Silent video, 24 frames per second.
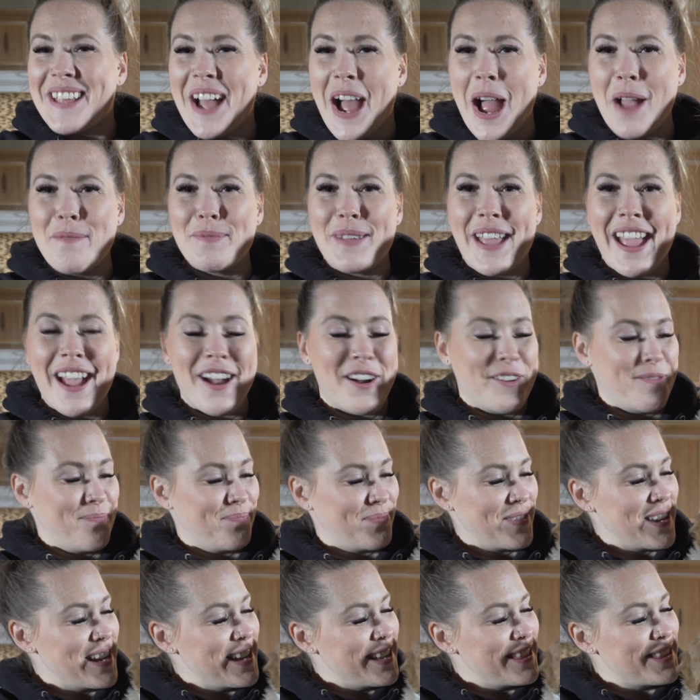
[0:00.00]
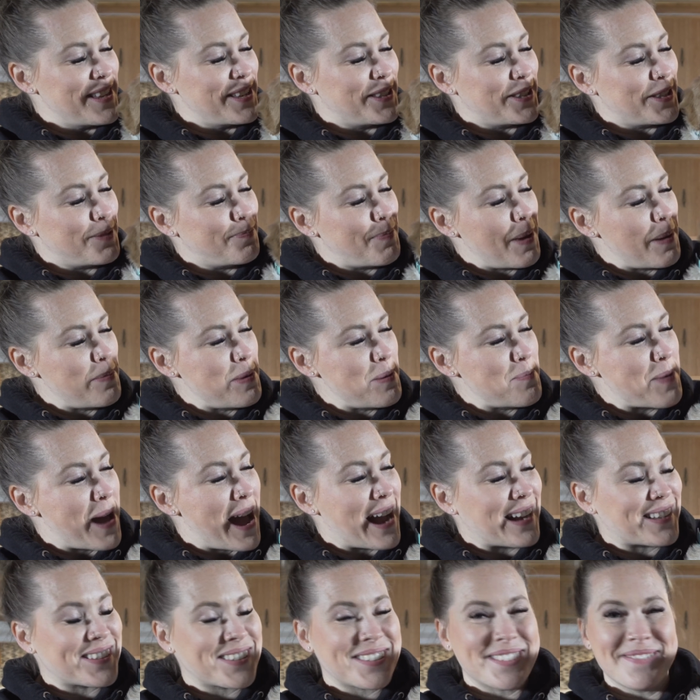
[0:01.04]
I'm Kale. This is Baby
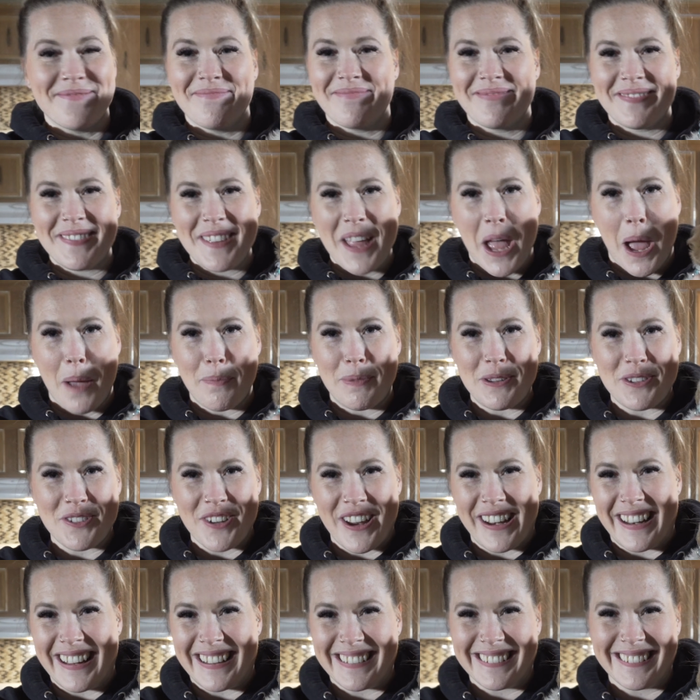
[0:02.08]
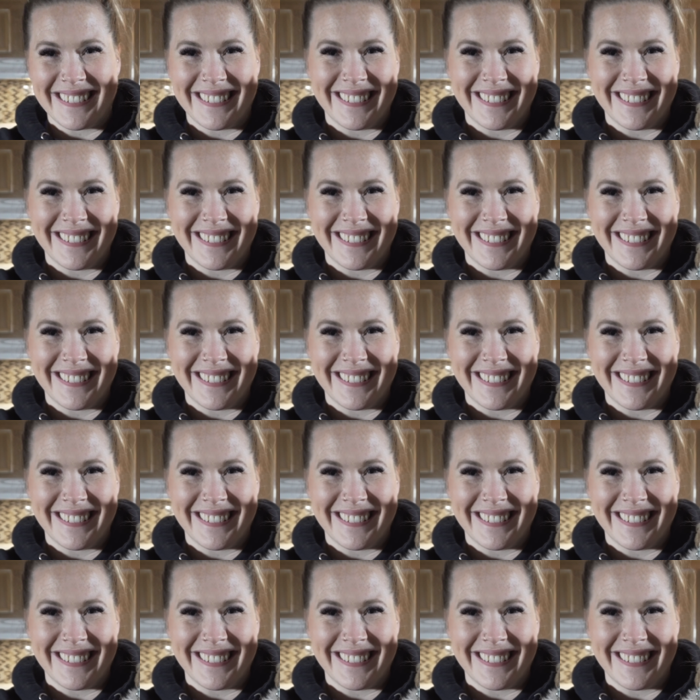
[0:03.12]
Max. Happy training.